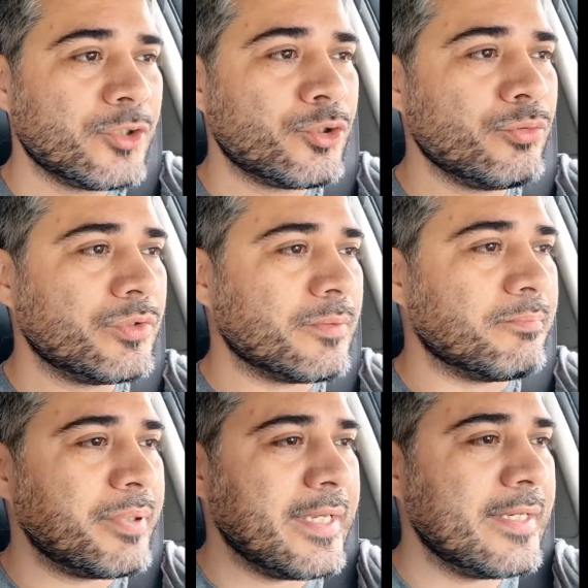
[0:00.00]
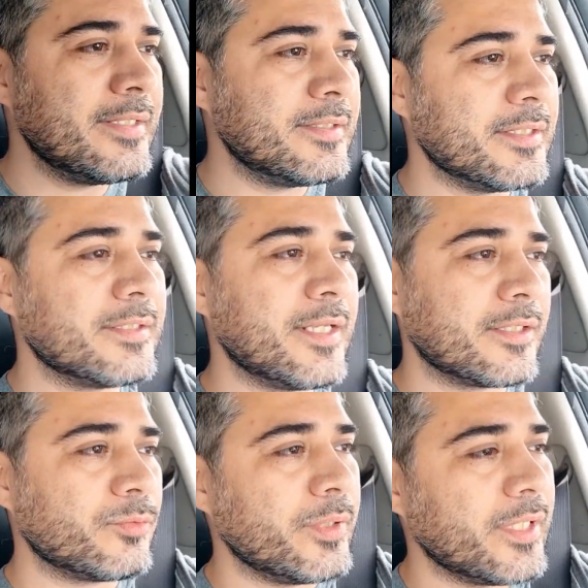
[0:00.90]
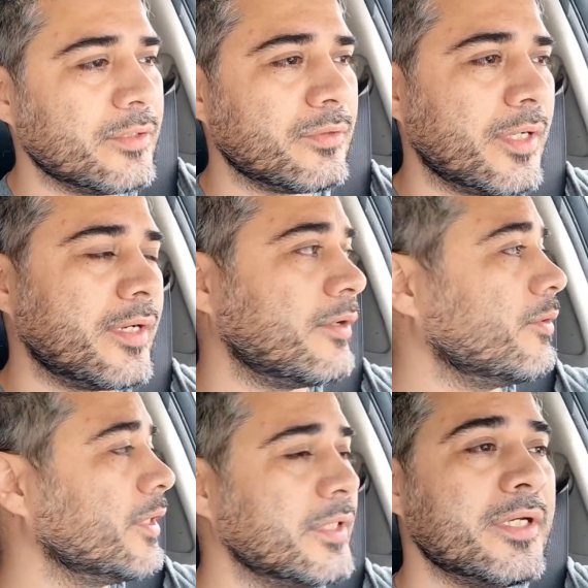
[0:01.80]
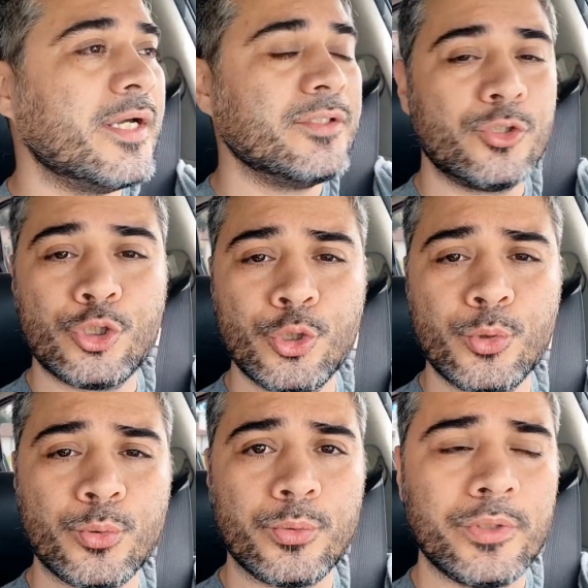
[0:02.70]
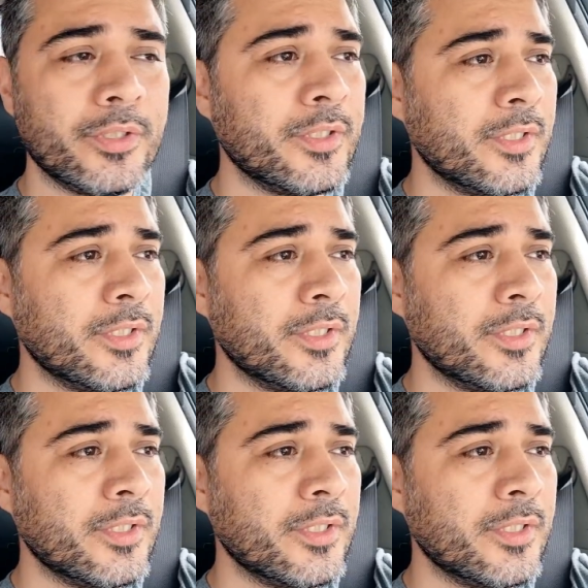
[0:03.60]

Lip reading: shooting some pigs this next weekend, so I gotta go get the guns tuned.